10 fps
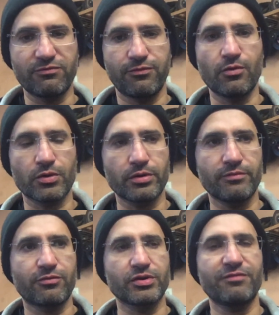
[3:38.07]
four
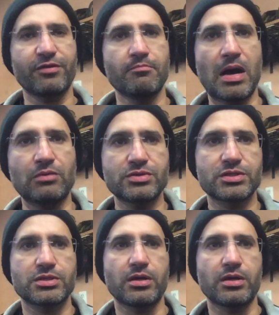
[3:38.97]
different mounts,